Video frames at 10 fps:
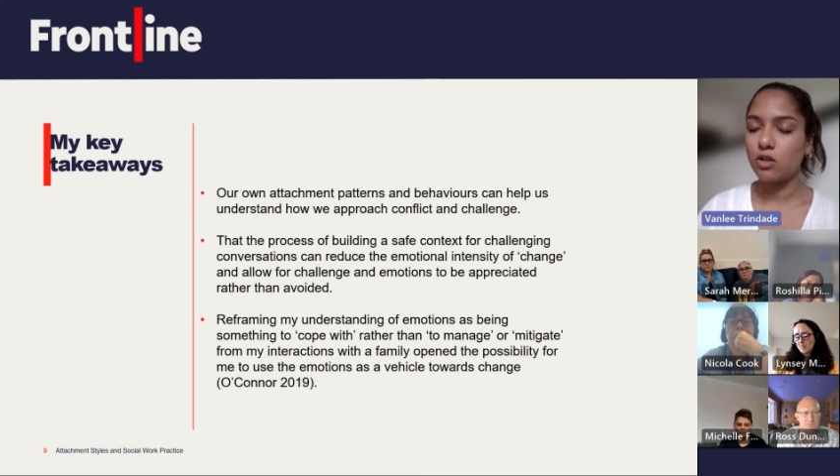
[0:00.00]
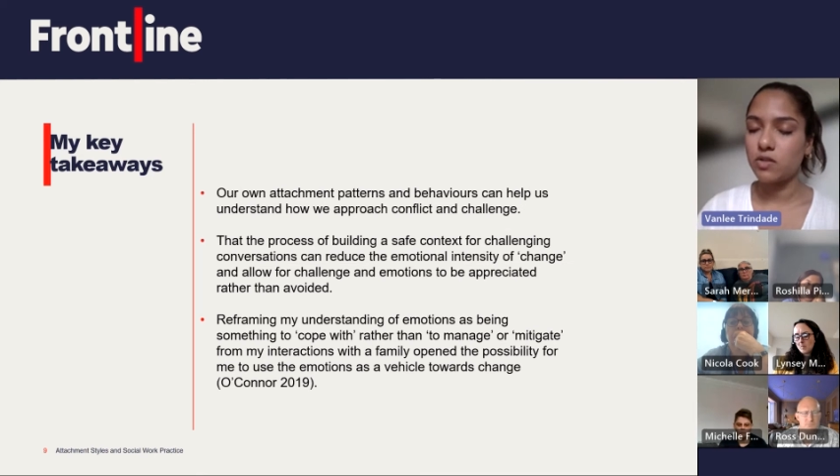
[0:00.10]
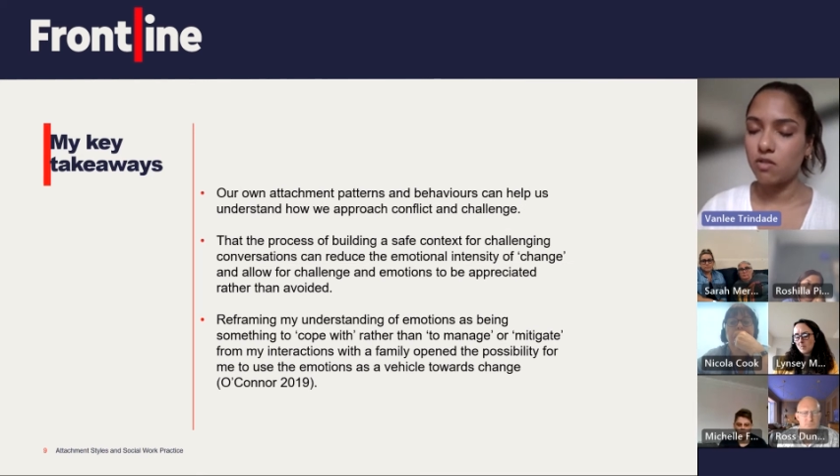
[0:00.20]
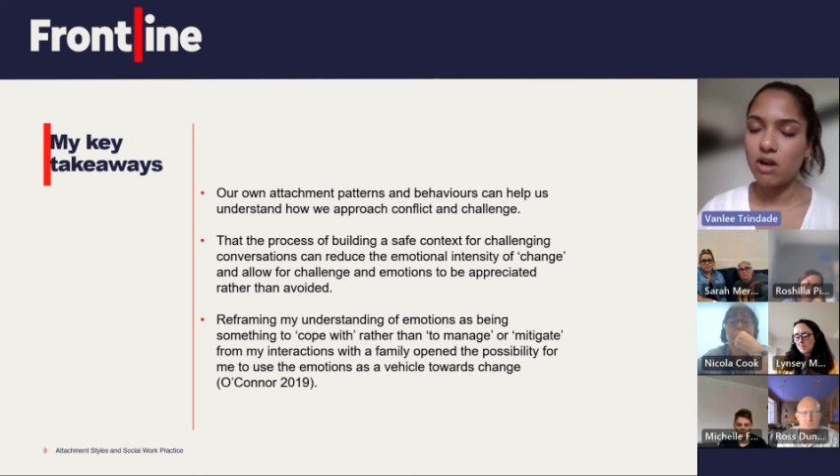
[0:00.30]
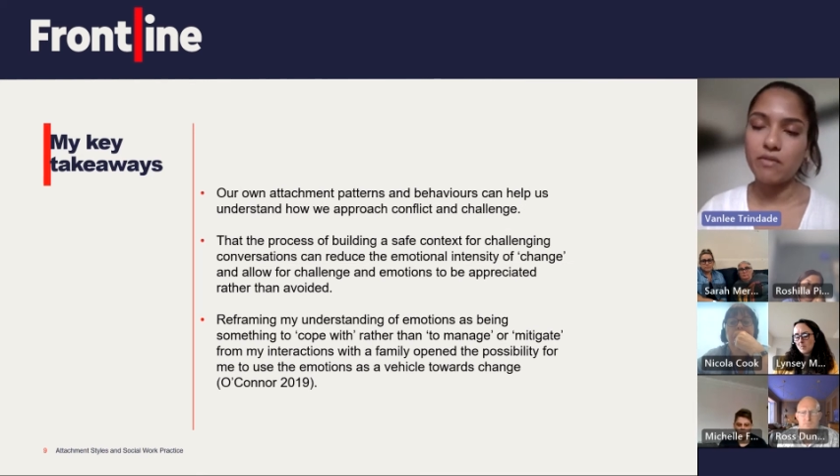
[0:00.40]

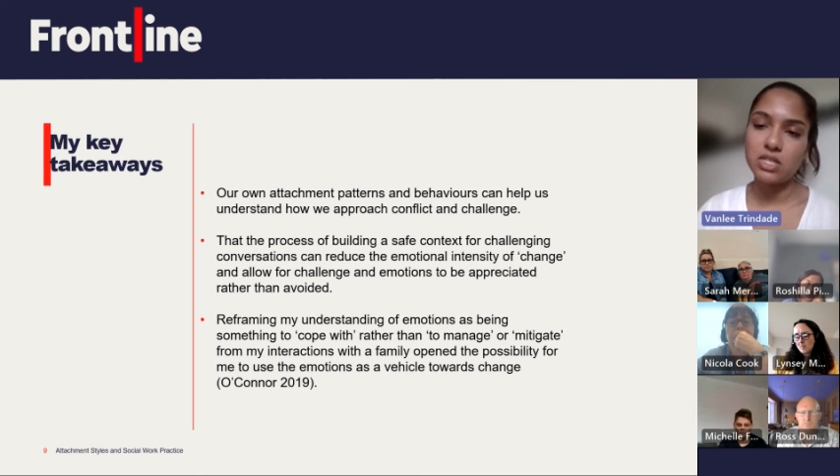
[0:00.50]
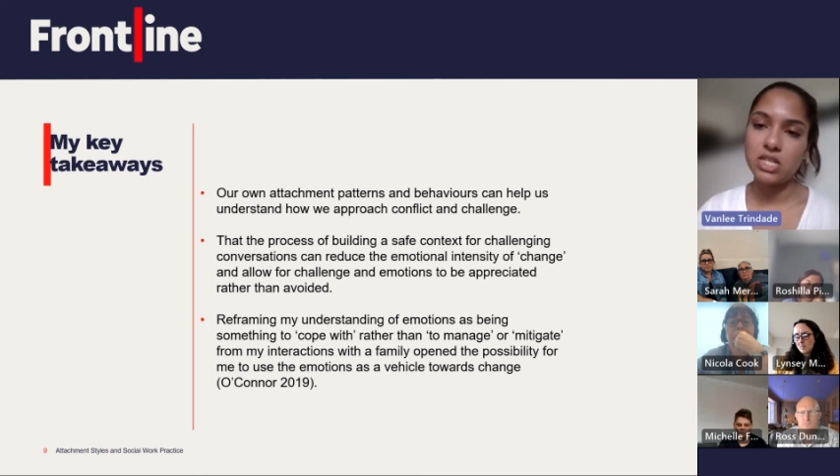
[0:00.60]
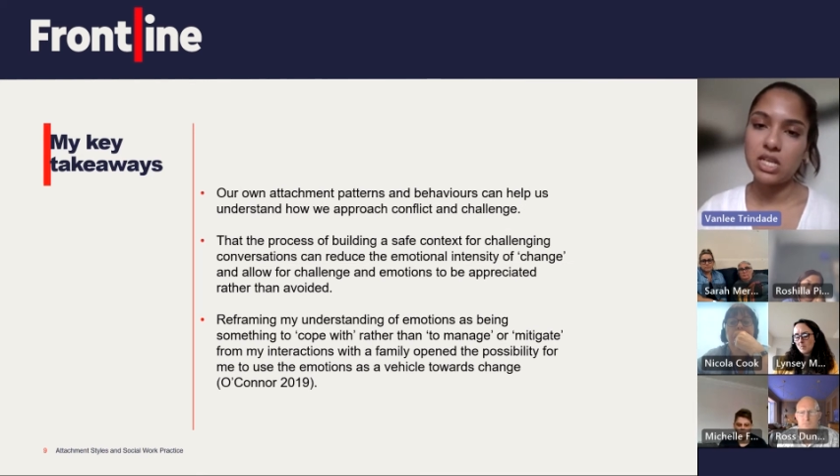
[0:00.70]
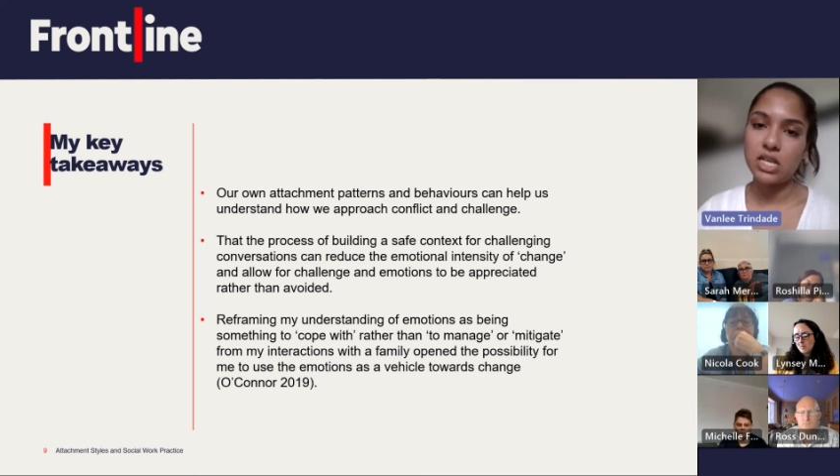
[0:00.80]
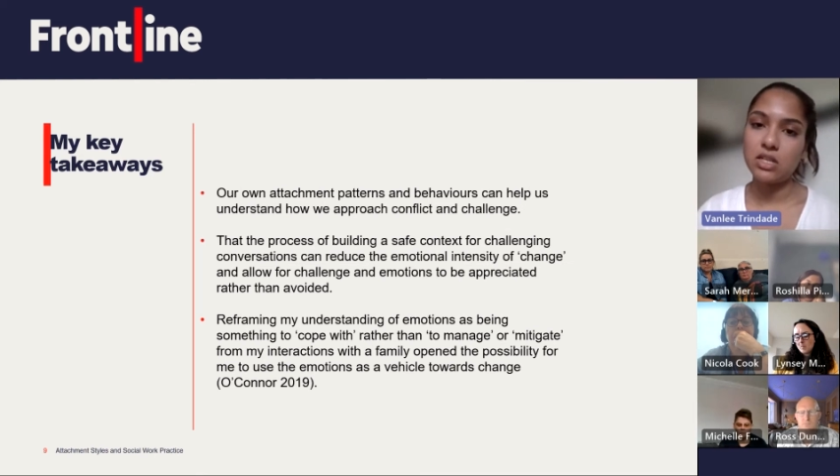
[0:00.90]
lot of
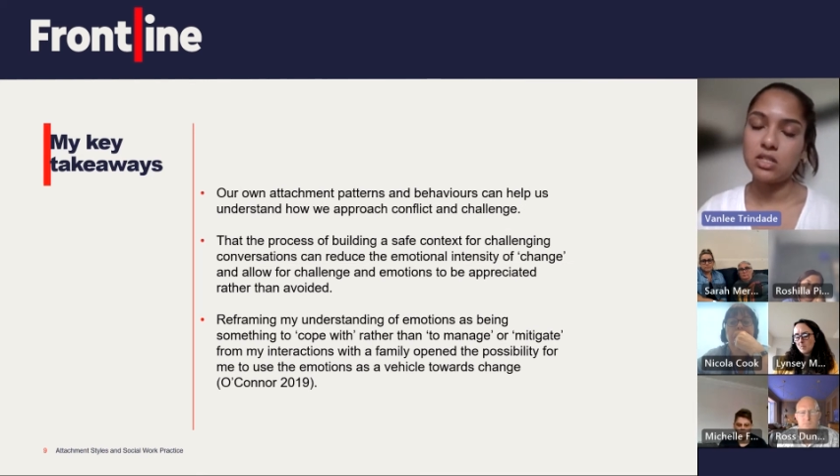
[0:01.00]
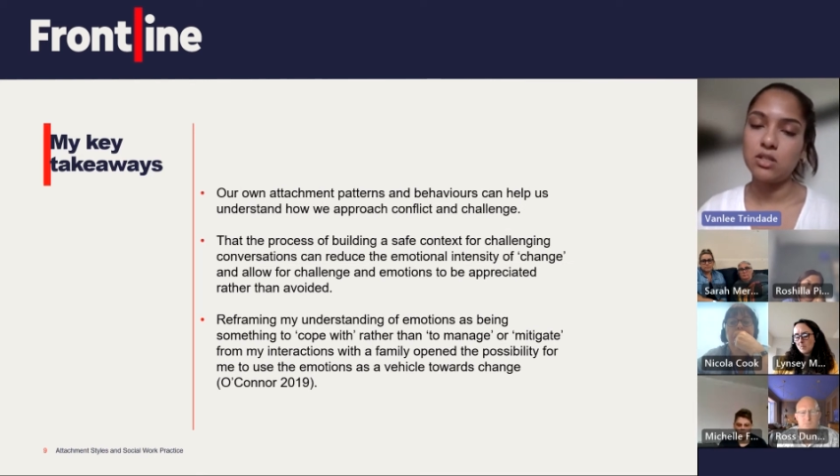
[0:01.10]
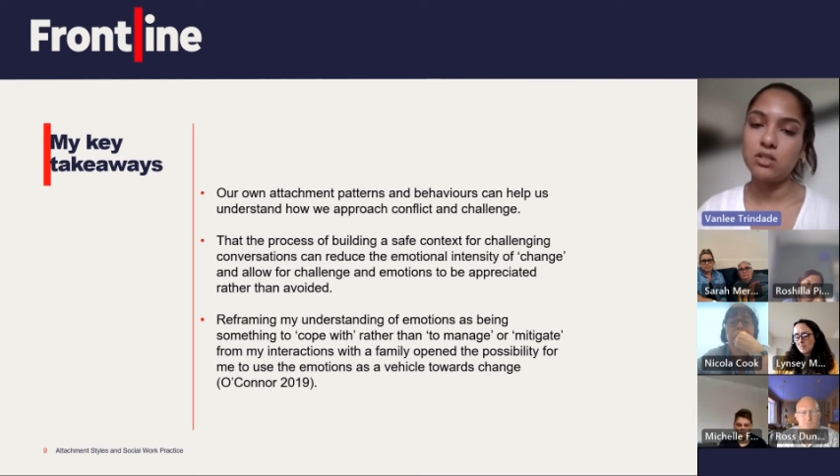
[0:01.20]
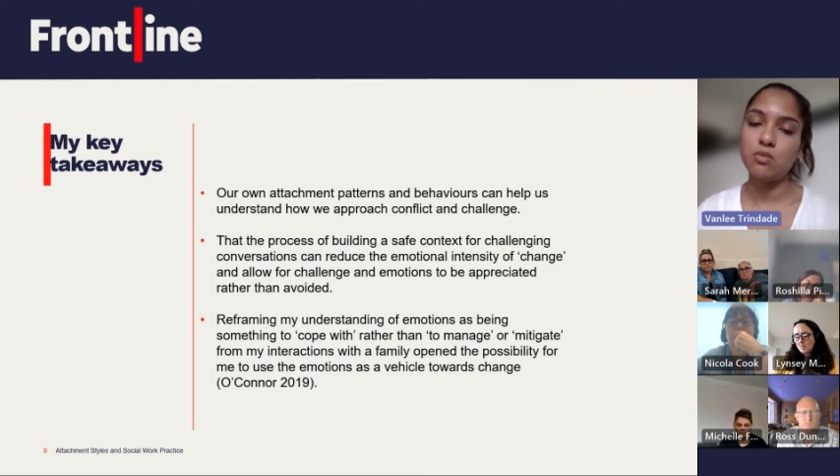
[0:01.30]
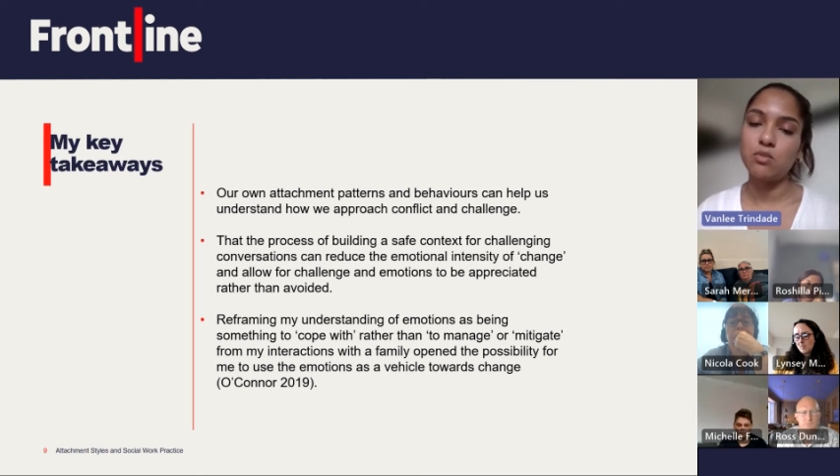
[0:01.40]
gravity
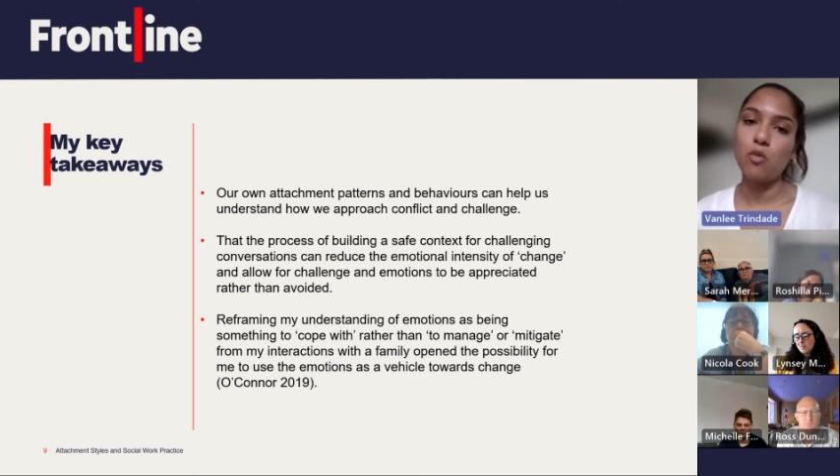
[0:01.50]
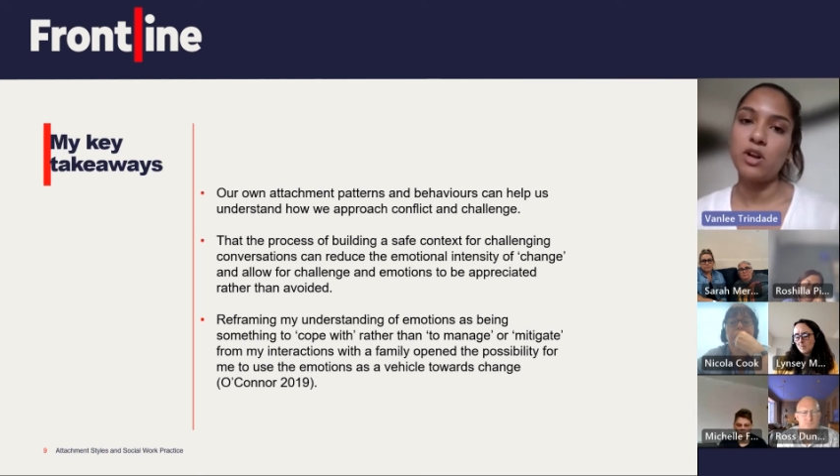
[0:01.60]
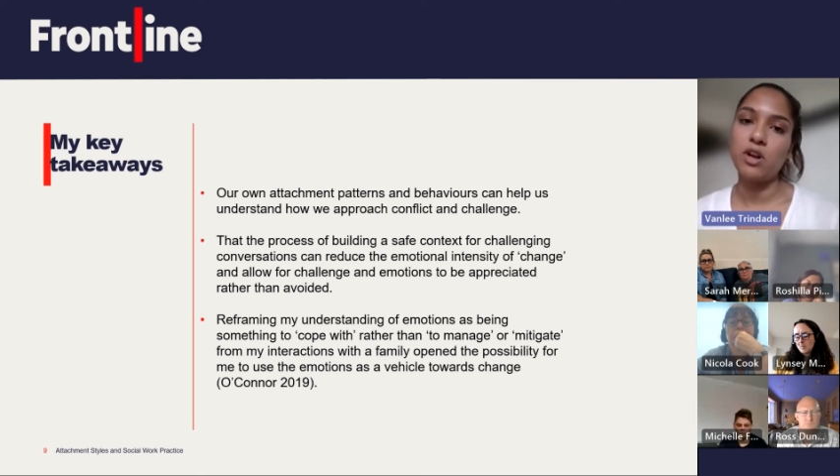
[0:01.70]
to what